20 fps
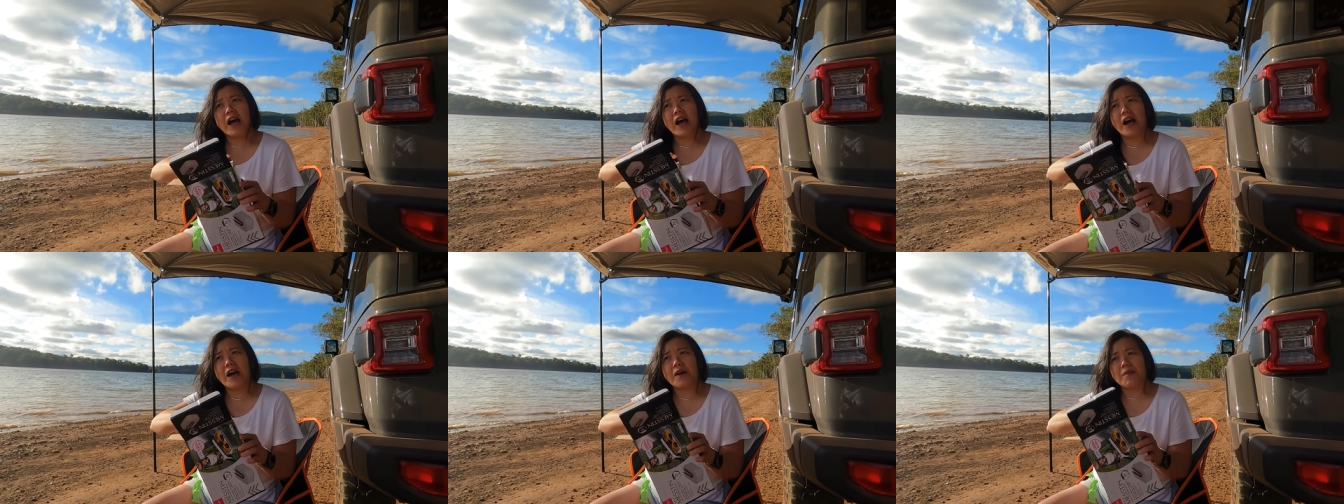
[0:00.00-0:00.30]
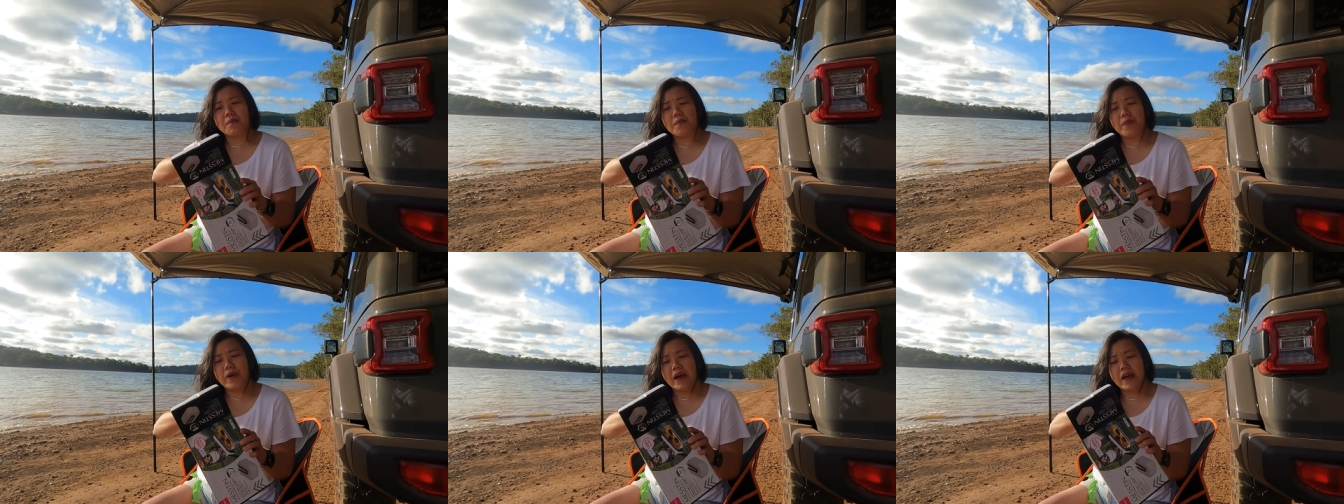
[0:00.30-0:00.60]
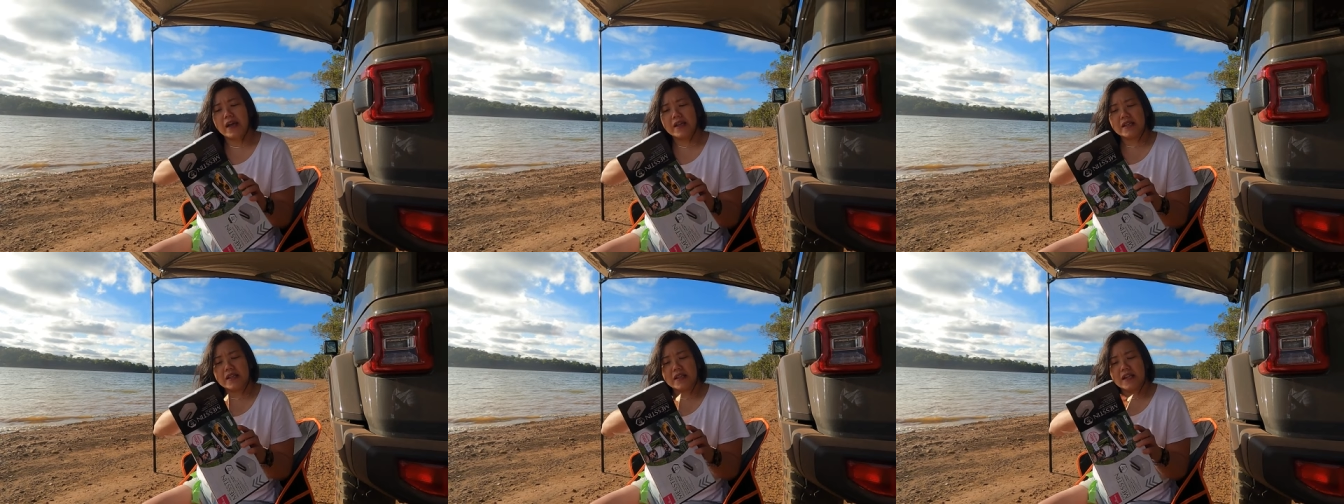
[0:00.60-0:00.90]
um,
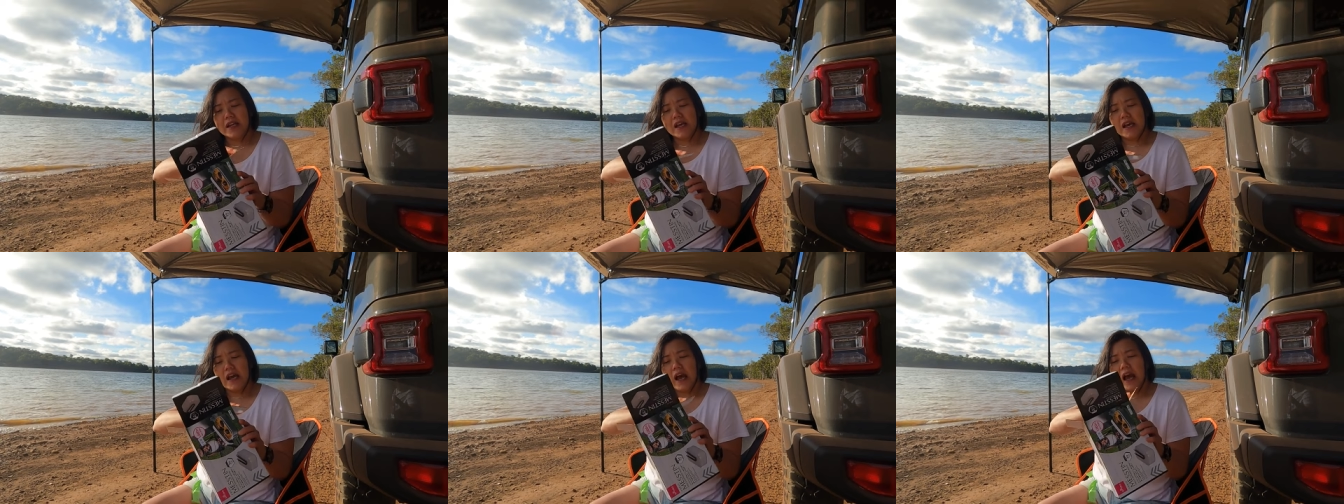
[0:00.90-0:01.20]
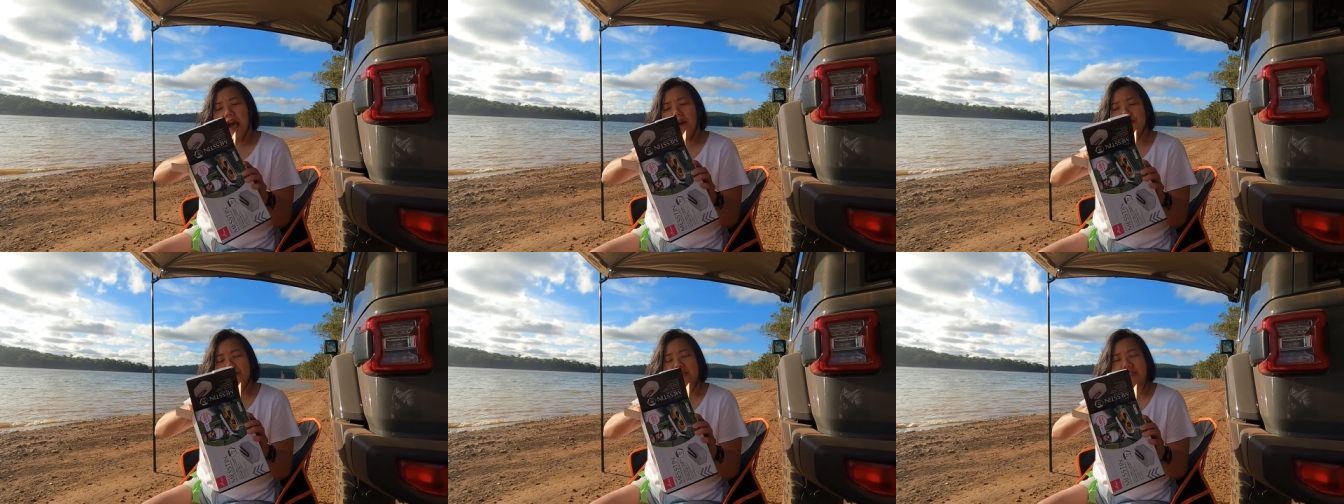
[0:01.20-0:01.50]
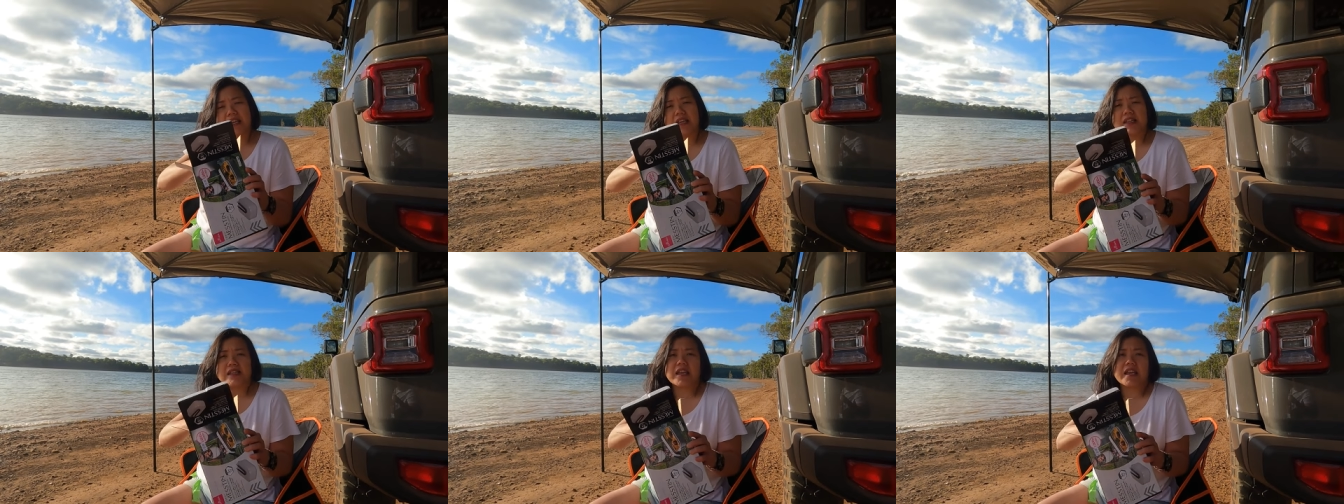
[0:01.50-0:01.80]
but I've
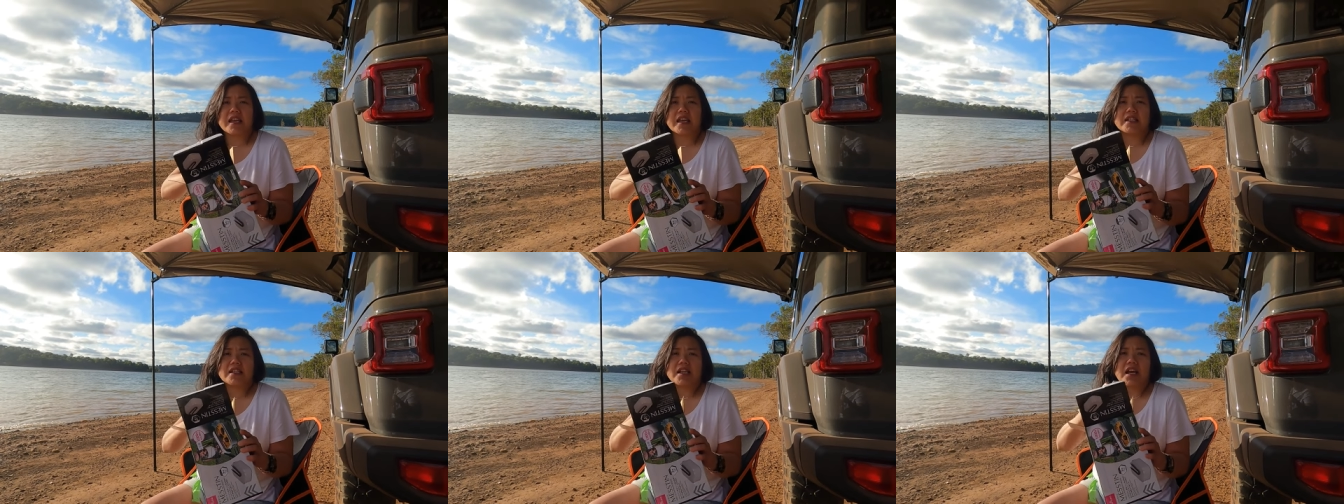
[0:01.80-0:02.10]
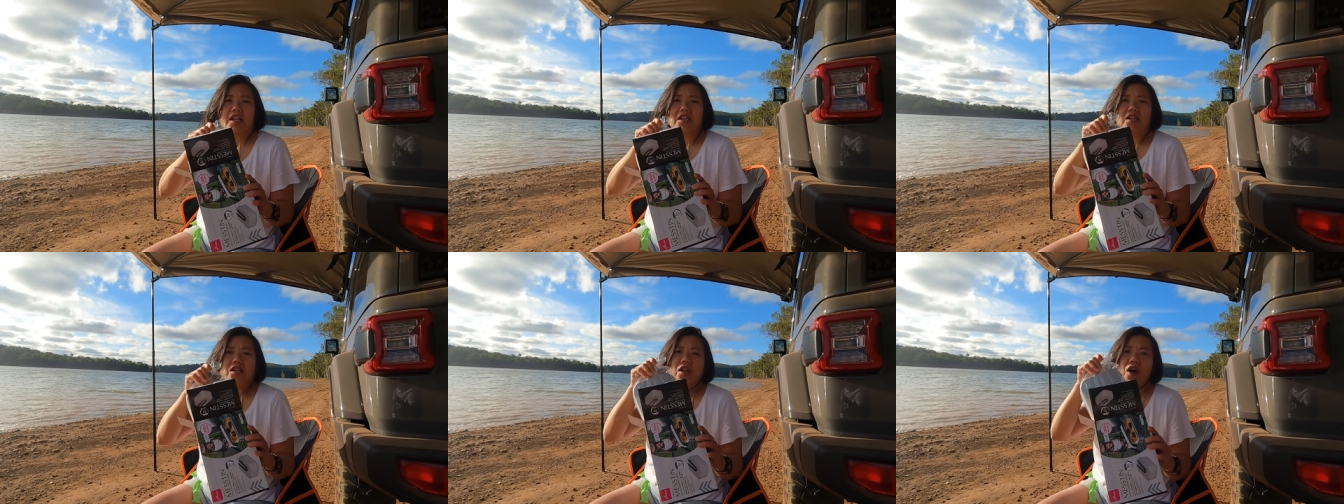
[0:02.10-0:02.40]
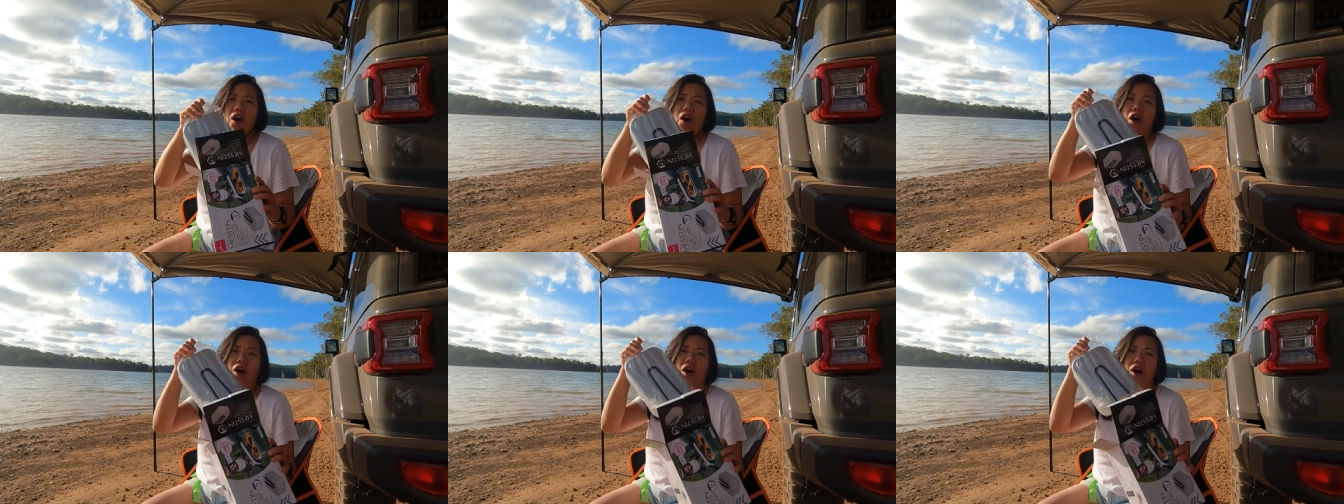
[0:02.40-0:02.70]
seen it in a
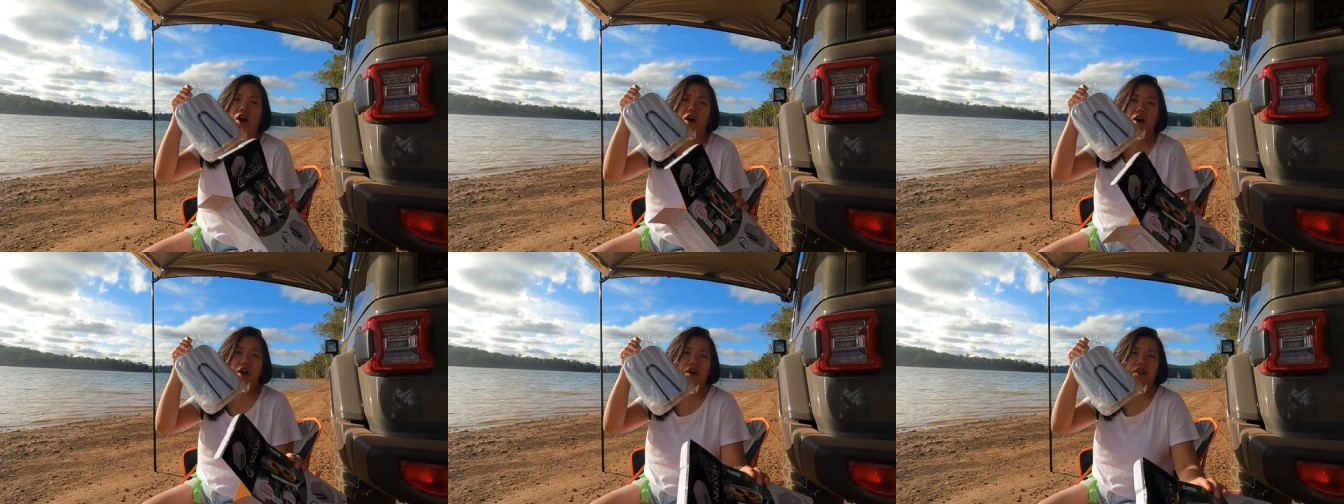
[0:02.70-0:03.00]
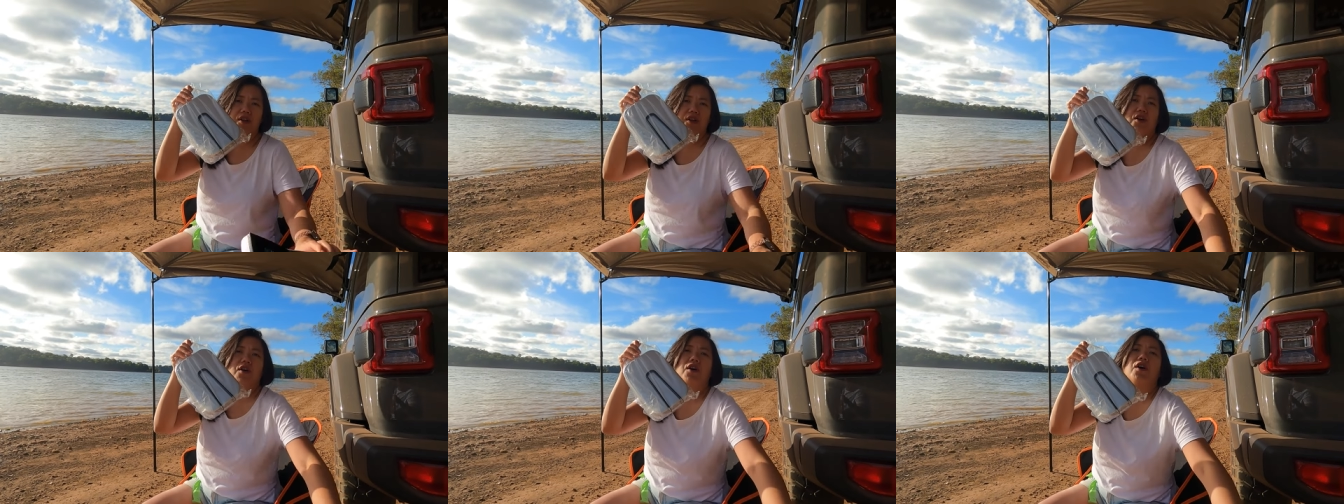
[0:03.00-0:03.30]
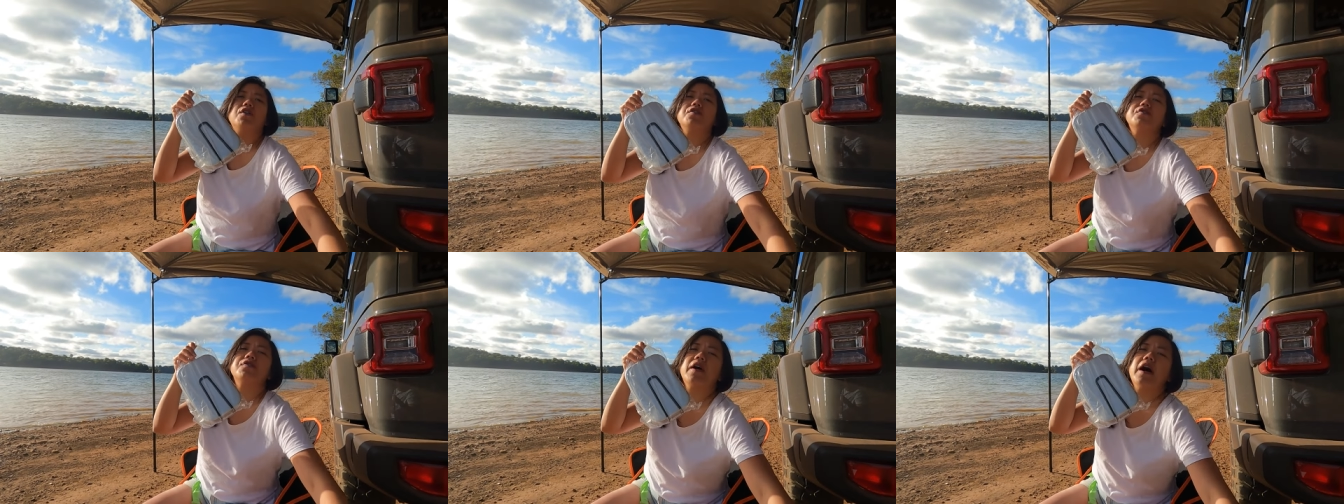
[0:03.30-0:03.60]
lot
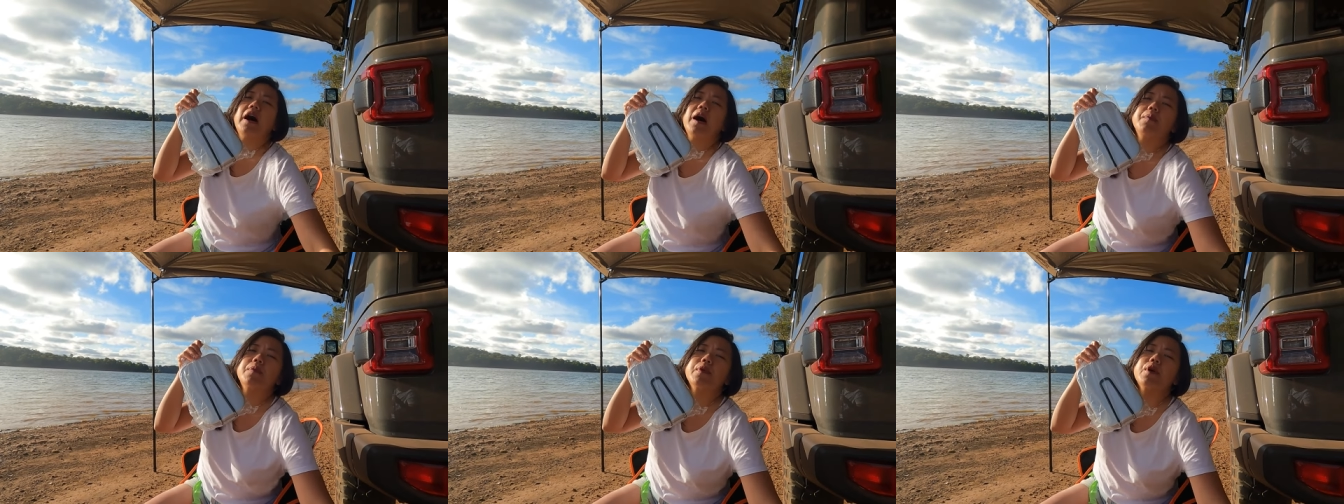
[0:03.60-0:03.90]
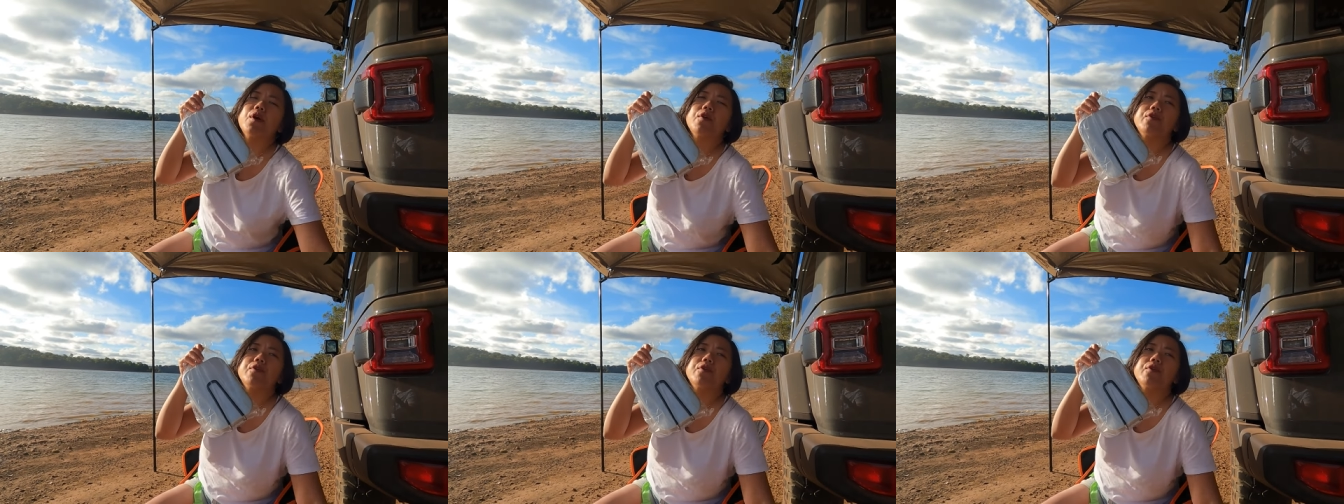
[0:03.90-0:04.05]
of um,